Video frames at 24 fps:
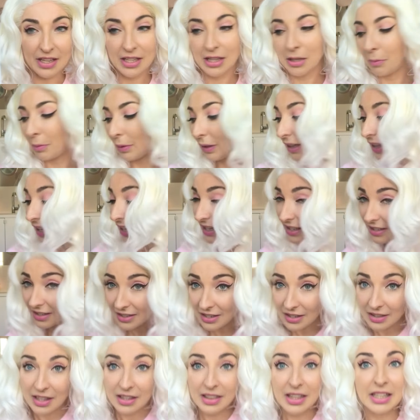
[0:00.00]
And the
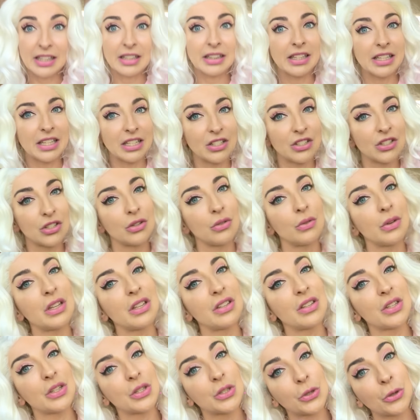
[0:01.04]
place that they lead to
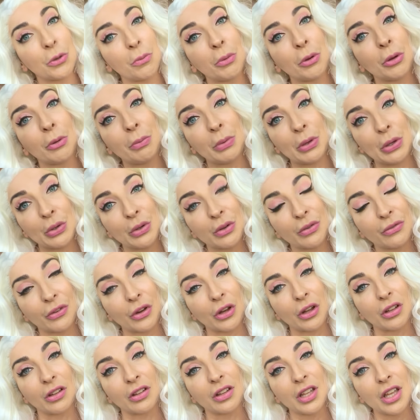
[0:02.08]
is super
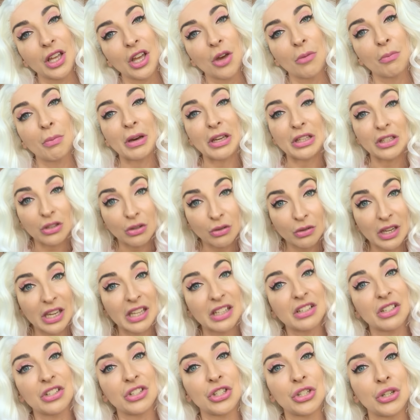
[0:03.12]
beautiful. But you
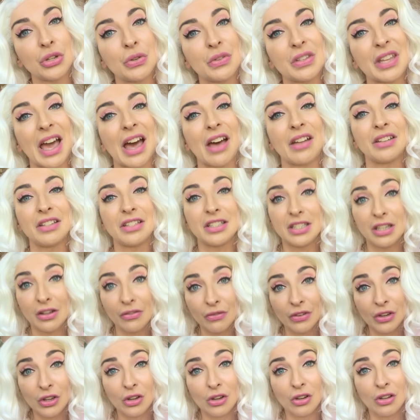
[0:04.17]
get to choose how
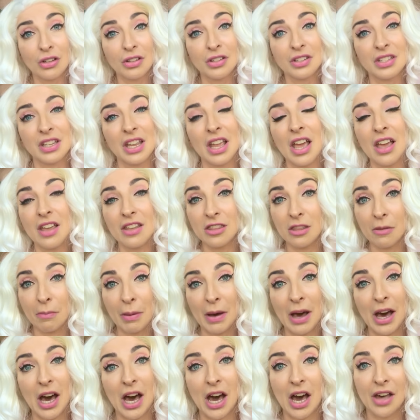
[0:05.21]
difficult the
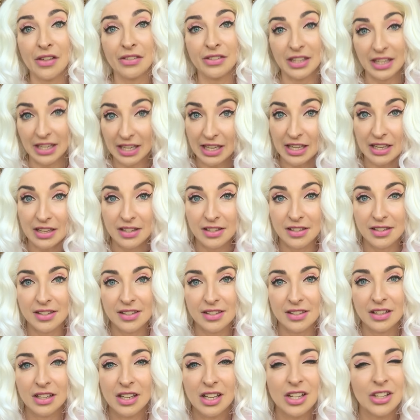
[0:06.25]
path
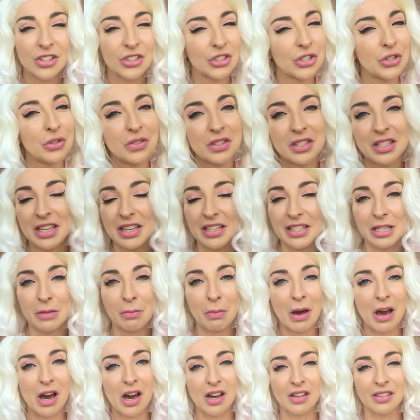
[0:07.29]
is. choose an easy
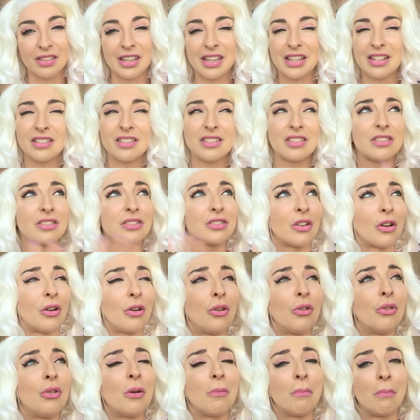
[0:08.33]
path. It's
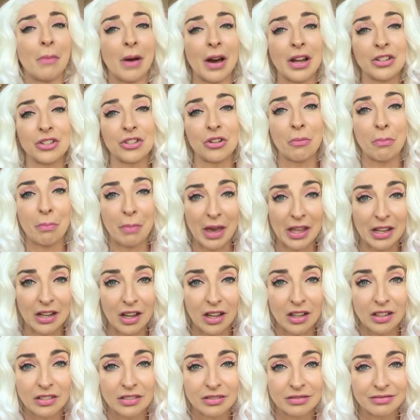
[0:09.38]
so much
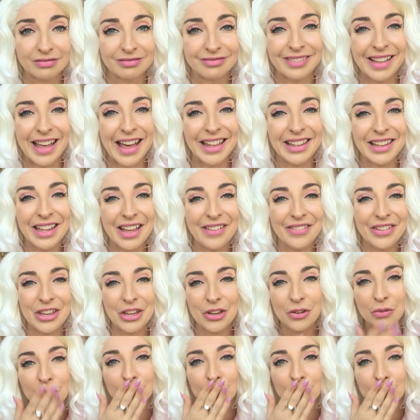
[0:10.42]
better. I love you.